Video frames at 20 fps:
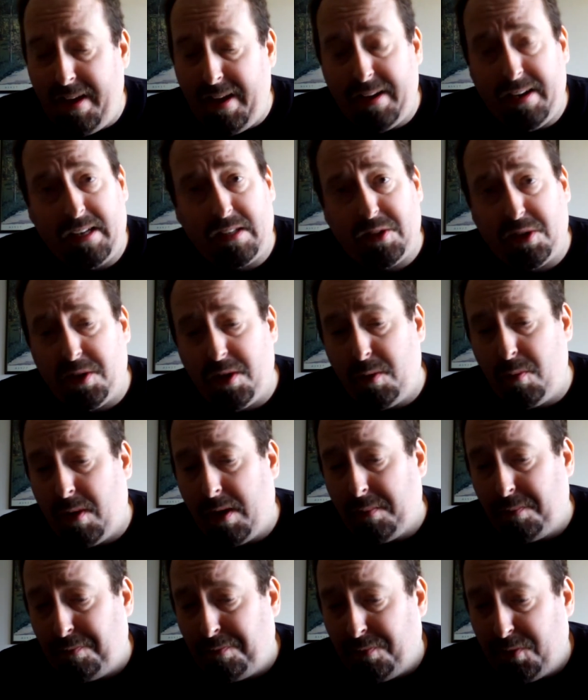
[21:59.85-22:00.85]
and that's a good
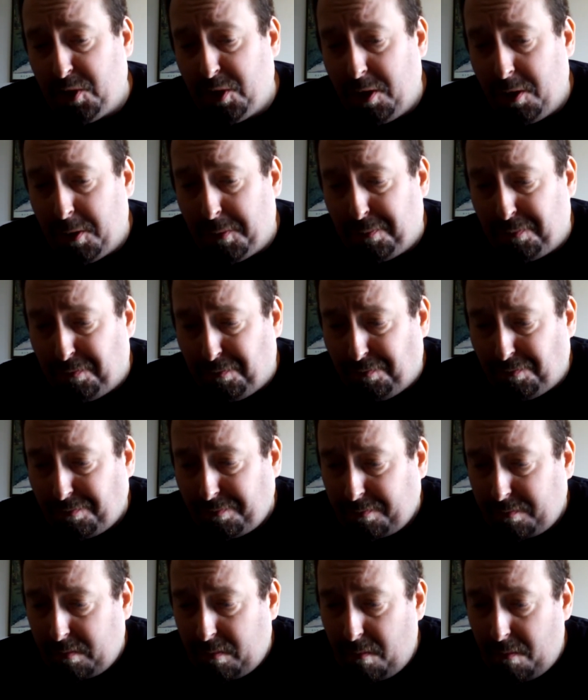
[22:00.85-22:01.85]
one. So
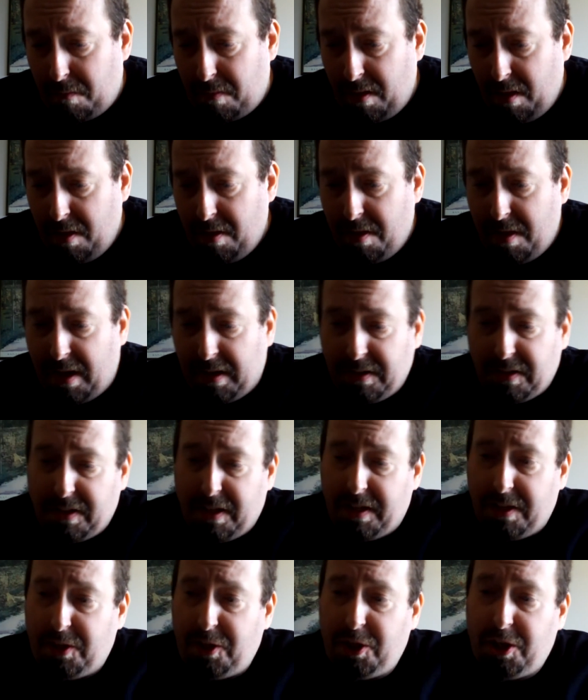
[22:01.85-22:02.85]
that's
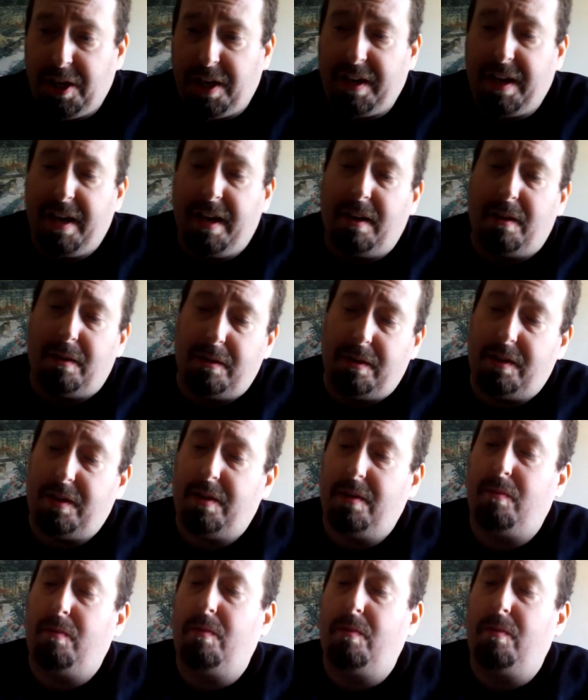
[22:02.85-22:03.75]
it. Check out